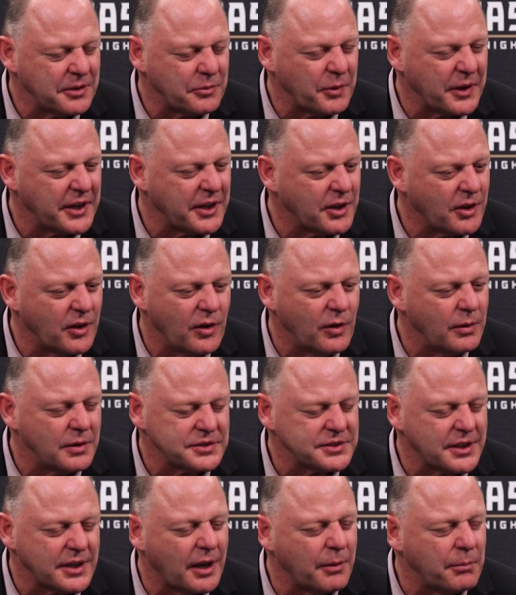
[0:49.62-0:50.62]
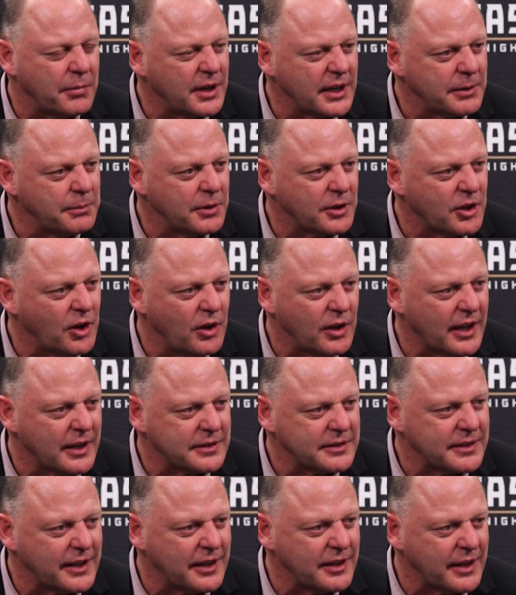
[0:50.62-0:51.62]
the winning goal was an unbelievable goal
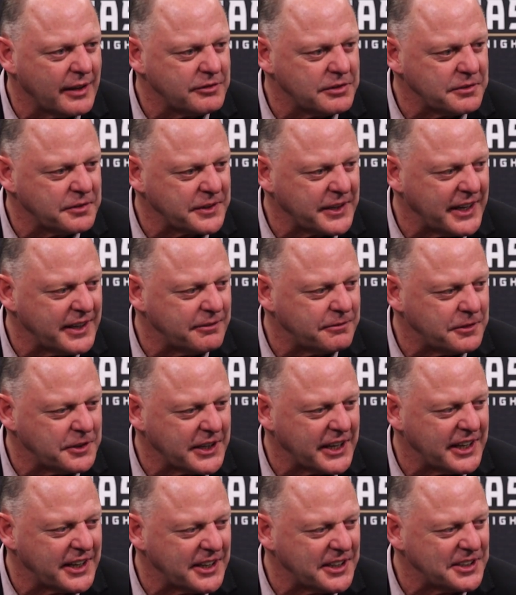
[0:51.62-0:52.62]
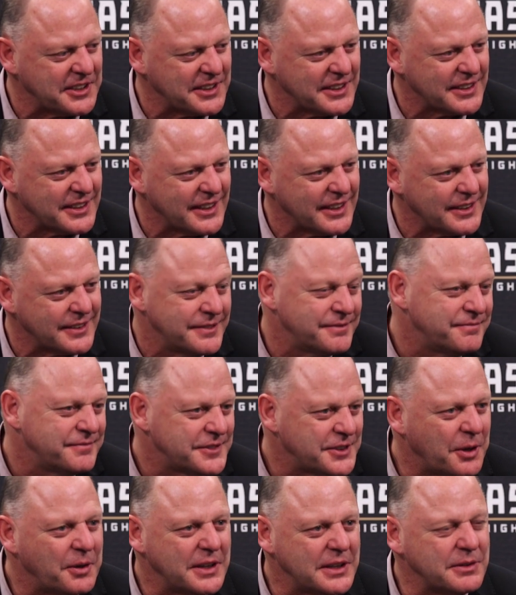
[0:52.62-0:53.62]
that they'll never forget forget here, and uh,
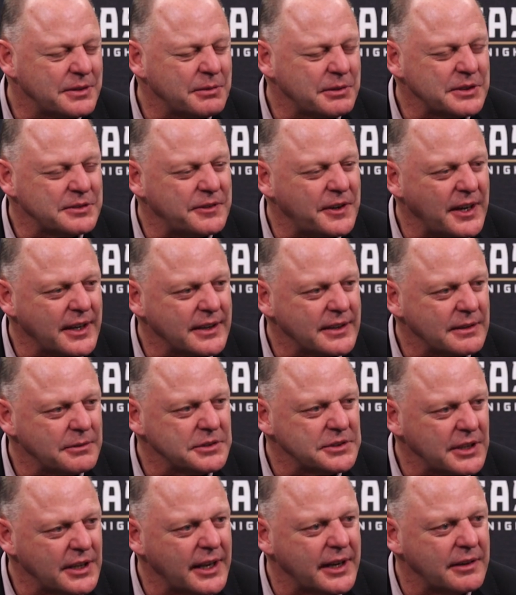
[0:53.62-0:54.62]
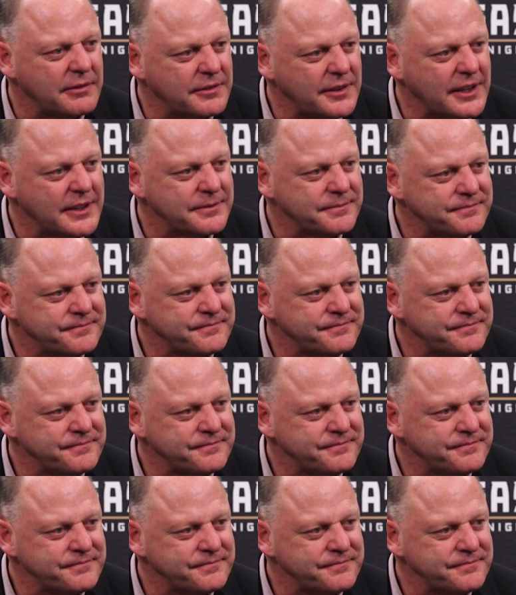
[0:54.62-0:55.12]
so it, it was fun. It was a lot of fun